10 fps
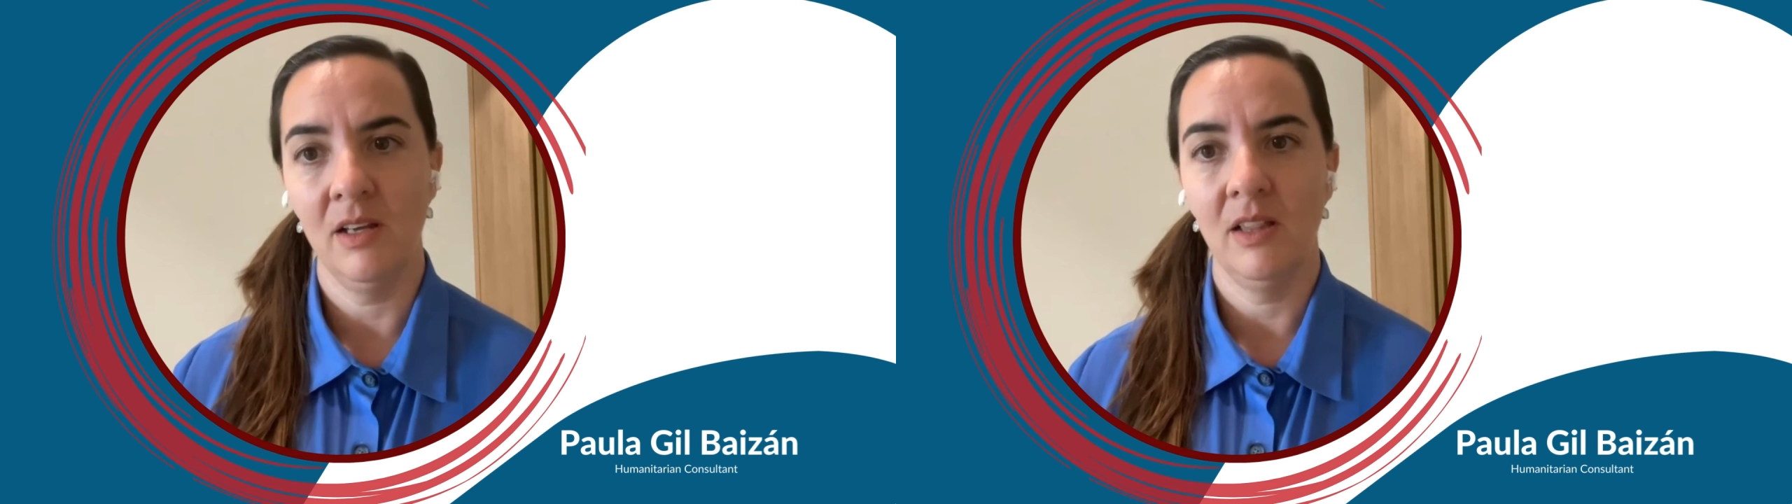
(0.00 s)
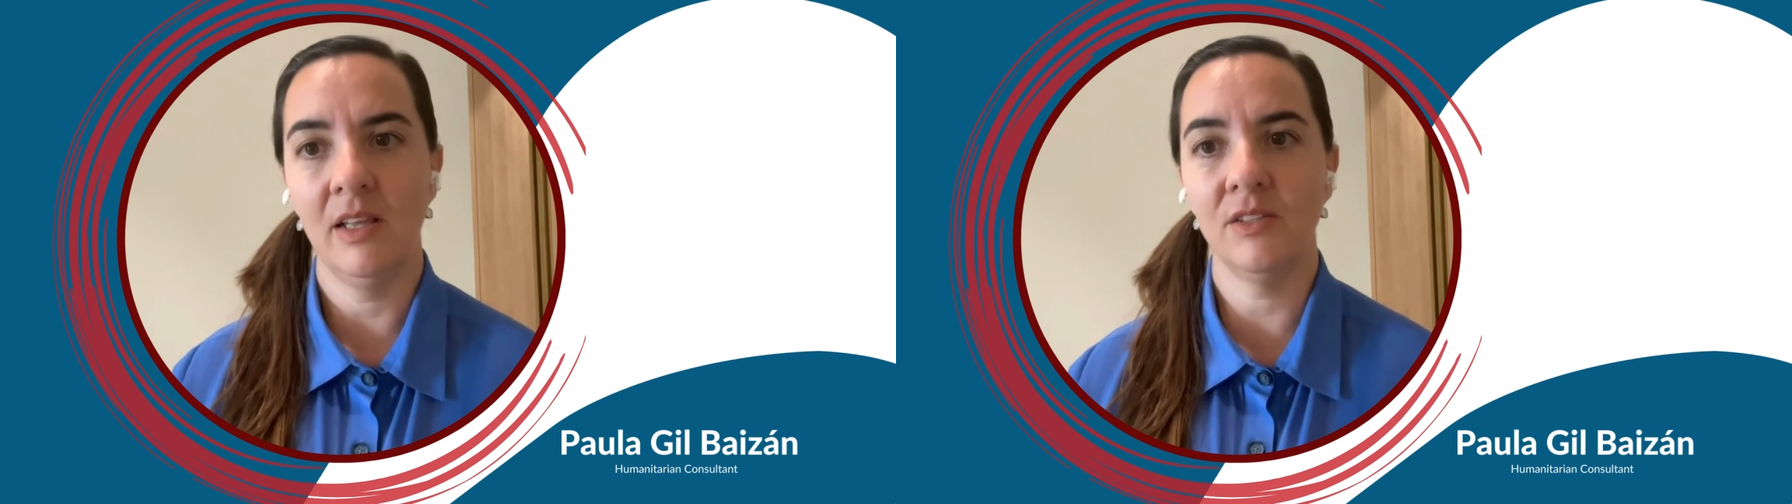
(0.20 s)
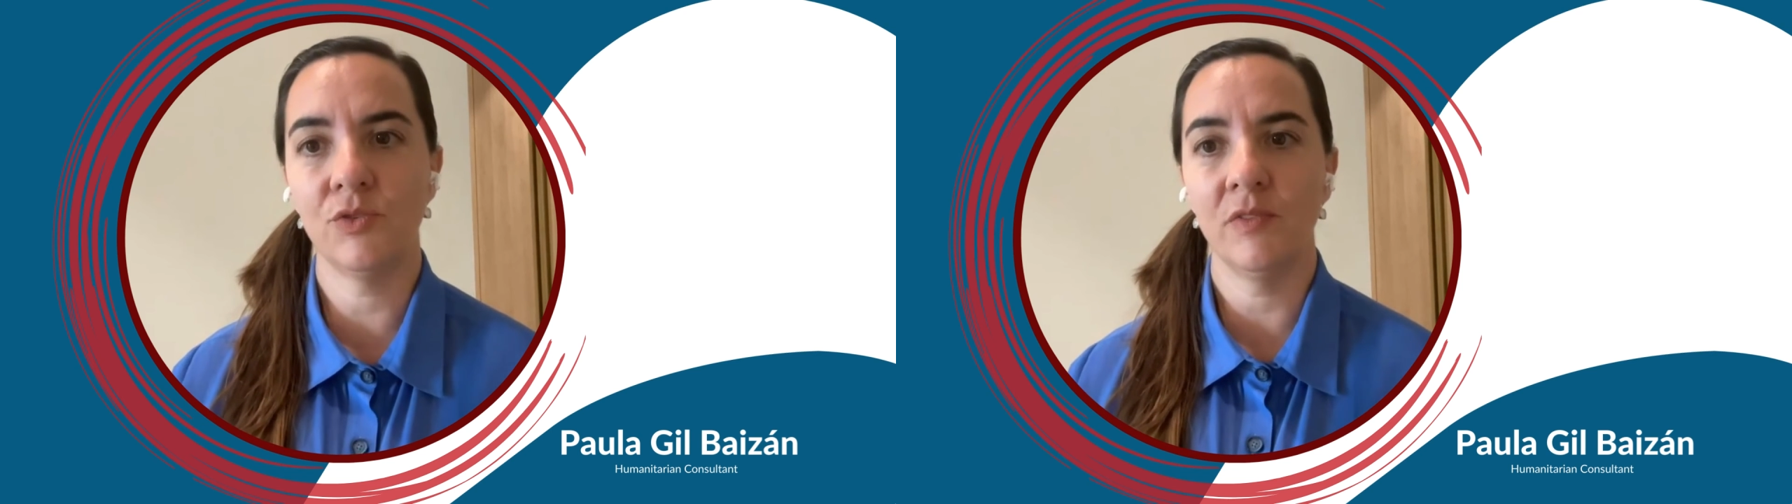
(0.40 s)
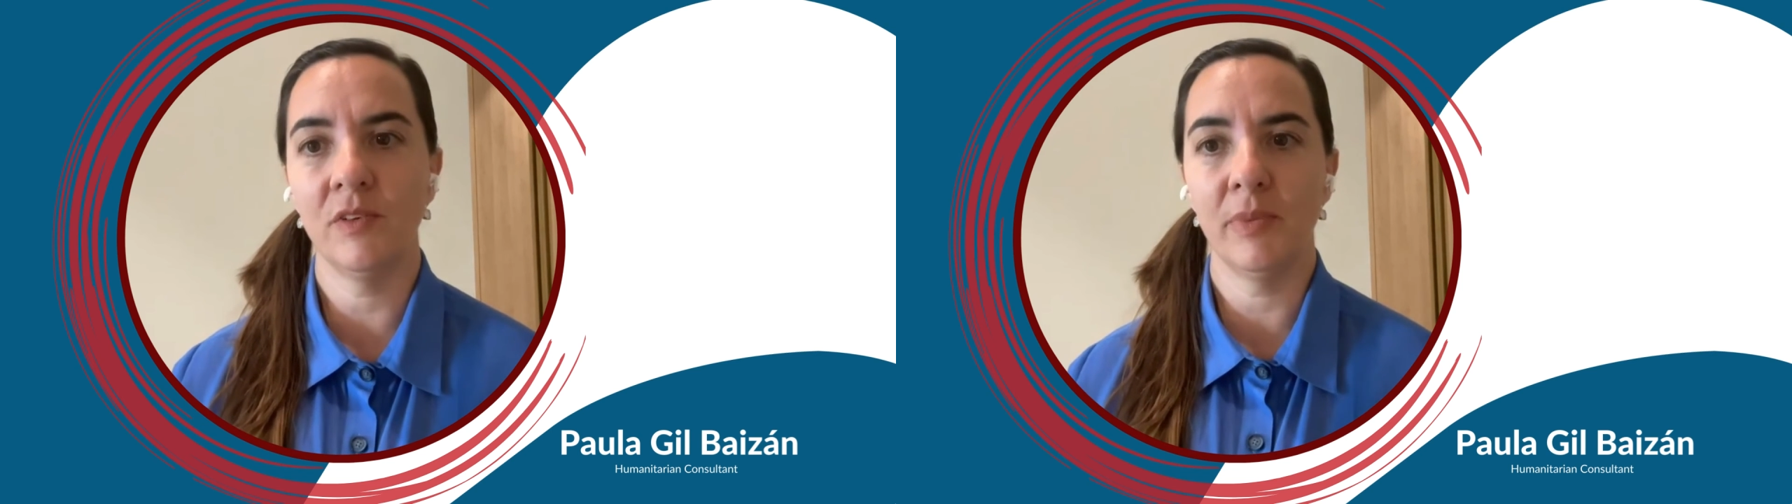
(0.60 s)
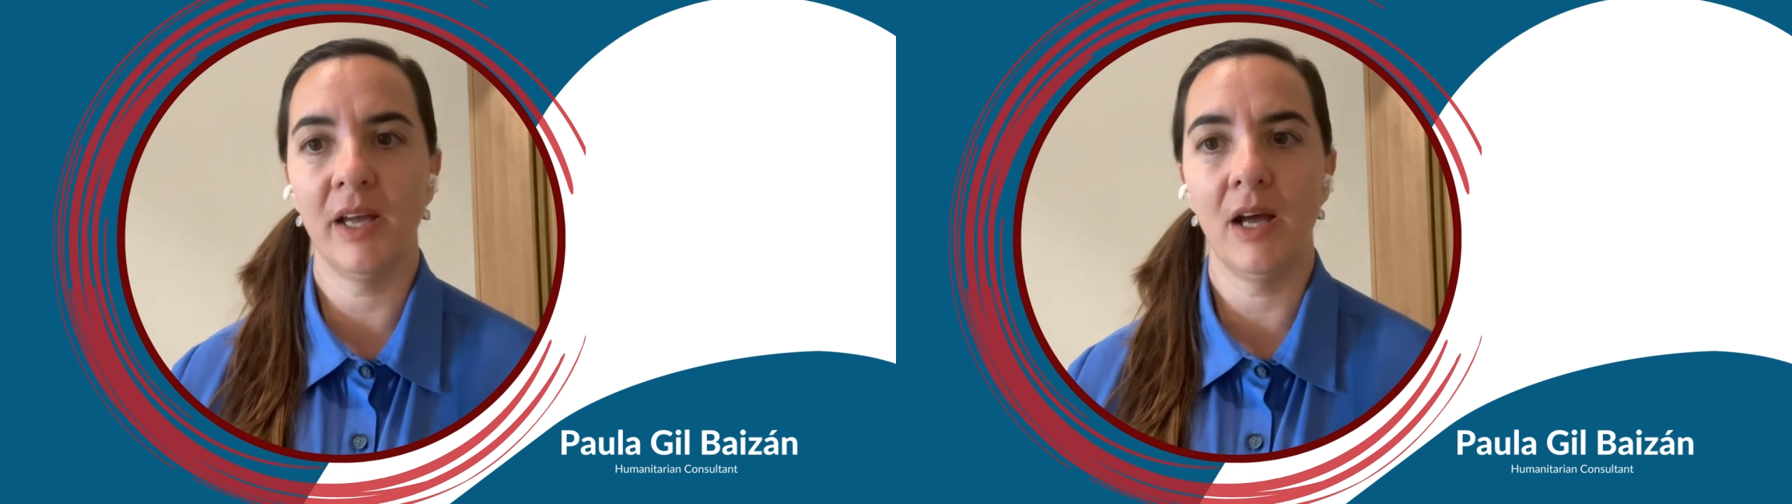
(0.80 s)
less
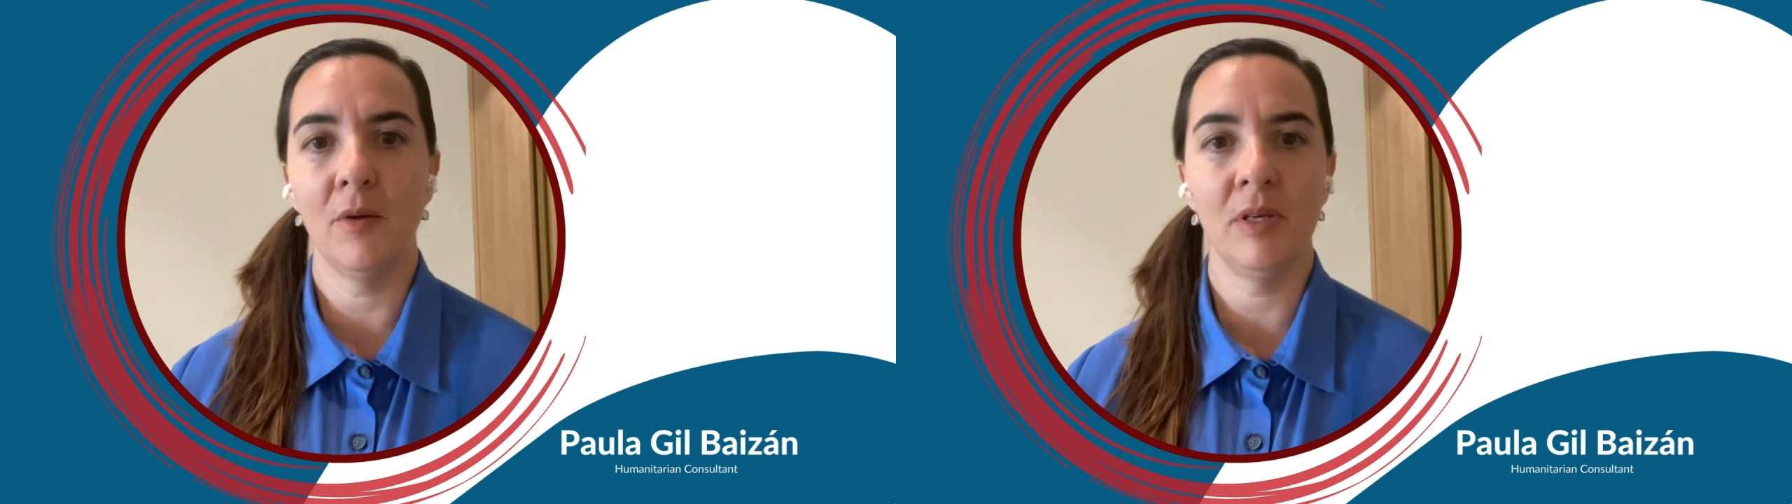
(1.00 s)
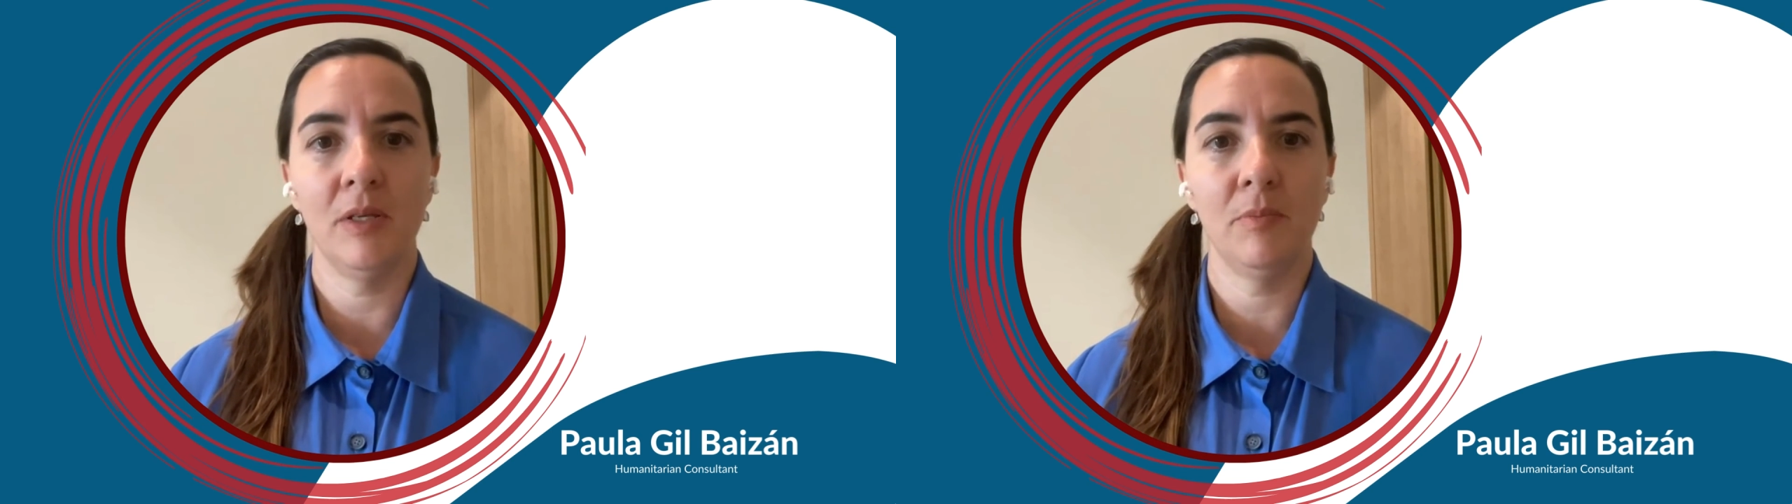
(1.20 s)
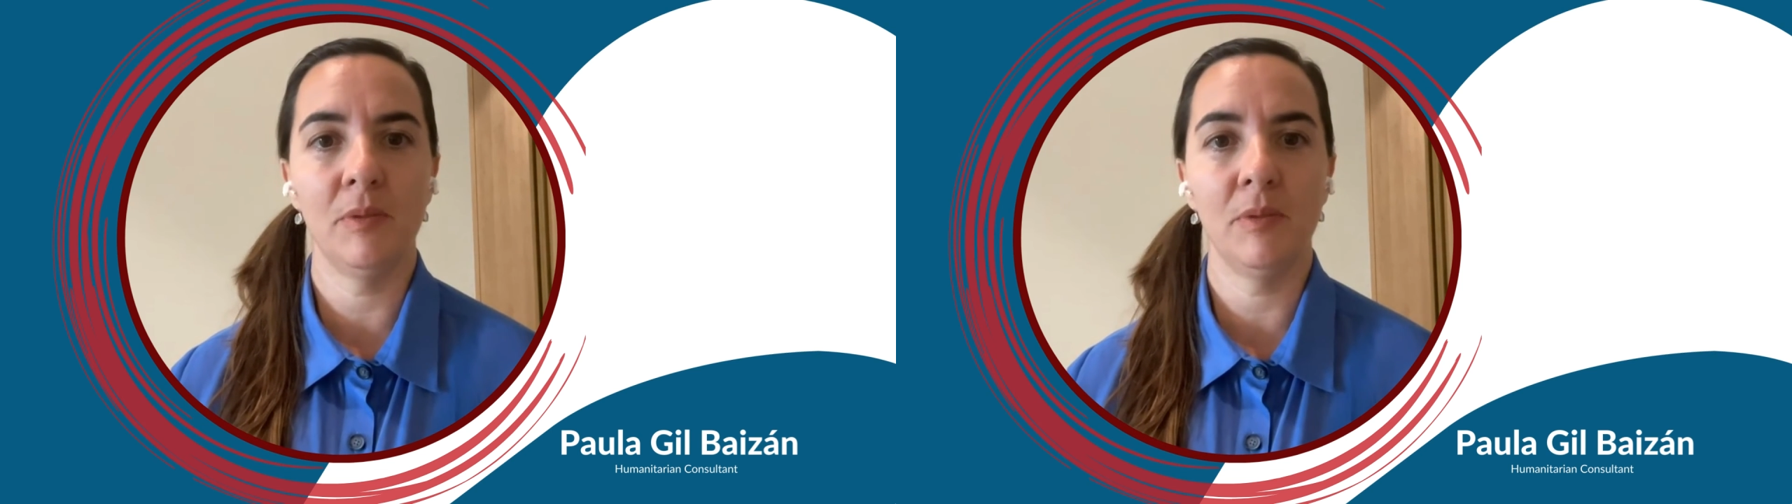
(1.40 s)
driven by how many